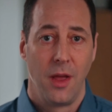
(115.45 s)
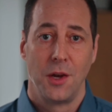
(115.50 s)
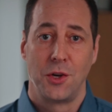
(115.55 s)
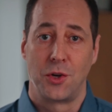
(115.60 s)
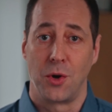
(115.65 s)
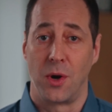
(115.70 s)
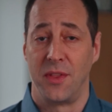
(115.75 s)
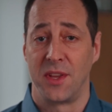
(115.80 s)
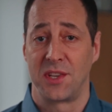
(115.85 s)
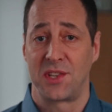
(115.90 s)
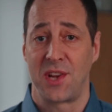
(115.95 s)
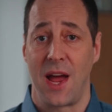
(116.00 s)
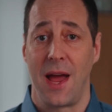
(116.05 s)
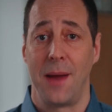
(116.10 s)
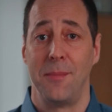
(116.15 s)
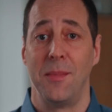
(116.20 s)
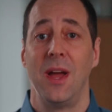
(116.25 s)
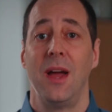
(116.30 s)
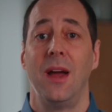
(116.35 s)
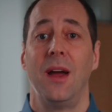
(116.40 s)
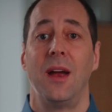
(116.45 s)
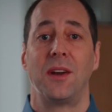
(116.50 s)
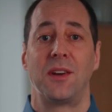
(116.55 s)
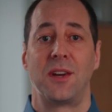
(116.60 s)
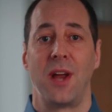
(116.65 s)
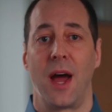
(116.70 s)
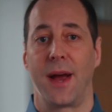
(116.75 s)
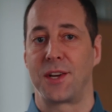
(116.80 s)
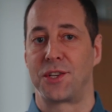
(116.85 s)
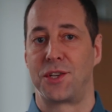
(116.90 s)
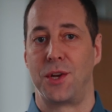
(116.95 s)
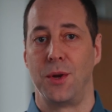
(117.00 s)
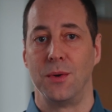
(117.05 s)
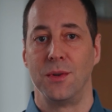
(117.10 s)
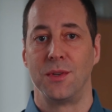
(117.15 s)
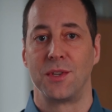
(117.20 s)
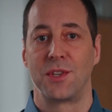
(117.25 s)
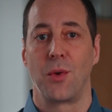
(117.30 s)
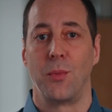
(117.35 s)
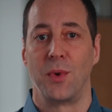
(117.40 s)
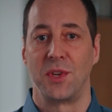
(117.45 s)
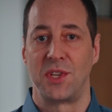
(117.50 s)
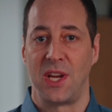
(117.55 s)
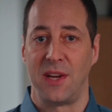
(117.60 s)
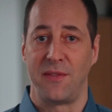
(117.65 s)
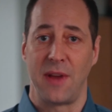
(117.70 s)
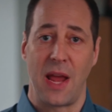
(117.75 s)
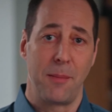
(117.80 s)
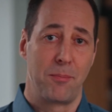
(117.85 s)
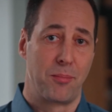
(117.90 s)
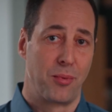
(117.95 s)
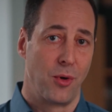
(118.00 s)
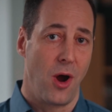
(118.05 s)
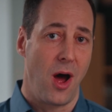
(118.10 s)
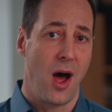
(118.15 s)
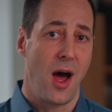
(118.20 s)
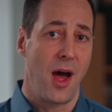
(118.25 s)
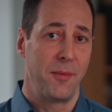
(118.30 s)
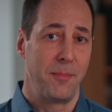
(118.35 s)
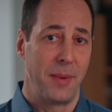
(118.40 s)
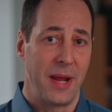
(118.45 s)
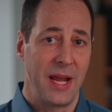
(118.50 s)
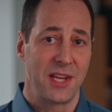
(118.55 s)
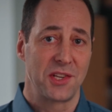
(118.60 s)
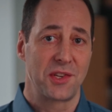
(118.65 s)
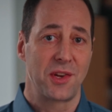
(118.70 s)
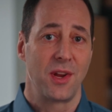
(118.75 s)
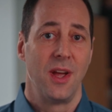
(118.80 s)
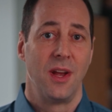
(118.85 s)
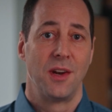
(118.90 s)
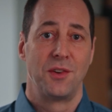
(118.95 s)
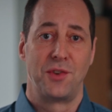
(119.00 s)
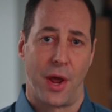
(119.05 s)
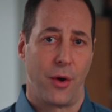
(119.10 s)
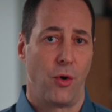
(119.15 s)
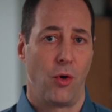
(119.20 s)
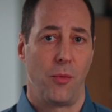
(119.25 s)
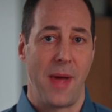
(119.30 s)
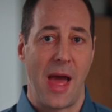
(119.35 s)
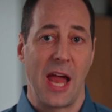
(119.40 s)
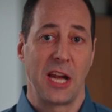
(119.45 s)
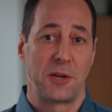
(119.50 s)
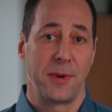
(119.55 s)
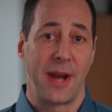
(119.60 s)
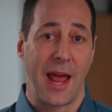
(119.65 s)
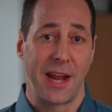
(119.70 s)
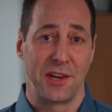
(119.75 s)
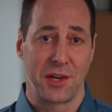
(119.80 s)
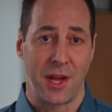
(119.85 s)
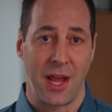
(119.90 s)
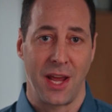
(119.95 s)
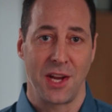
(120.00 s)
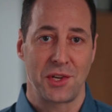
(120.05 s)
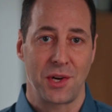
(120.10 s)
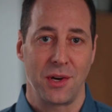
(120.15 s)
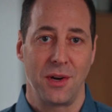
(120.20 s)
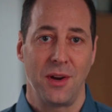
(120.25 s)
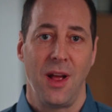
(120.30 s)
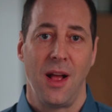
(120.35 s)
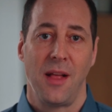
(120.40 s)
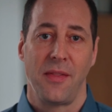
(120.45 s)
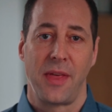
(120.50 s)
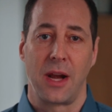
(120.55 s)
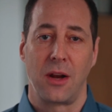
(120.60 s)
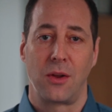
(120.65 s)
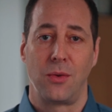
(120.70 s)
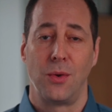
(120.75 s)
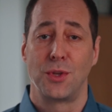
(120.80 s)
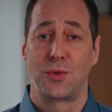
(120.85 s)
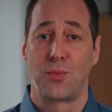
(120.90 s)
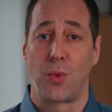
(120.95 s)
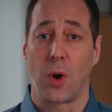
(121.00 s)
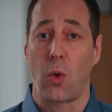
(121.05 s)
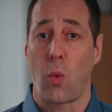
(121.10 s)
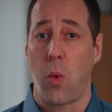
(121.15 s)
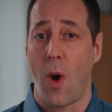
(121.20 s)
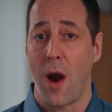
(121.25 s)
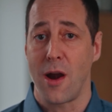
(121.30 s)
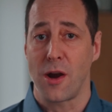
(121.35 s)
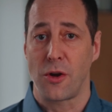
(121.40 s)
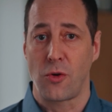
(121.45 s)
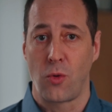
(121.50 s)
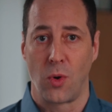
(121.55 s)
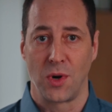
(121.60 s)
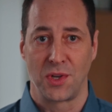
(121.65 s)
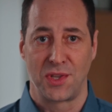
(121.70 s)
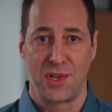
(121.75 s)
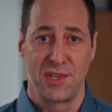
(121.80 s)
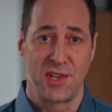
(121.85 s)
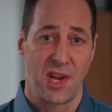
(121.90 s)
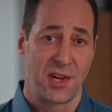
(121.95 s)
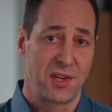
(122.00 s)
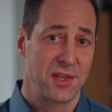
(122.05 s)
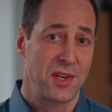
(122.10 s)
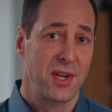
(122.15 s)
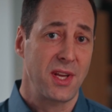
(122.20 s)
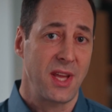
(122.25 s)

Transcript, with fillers: During this time, Tuck students receive a broad-based general management education that includes required courses such as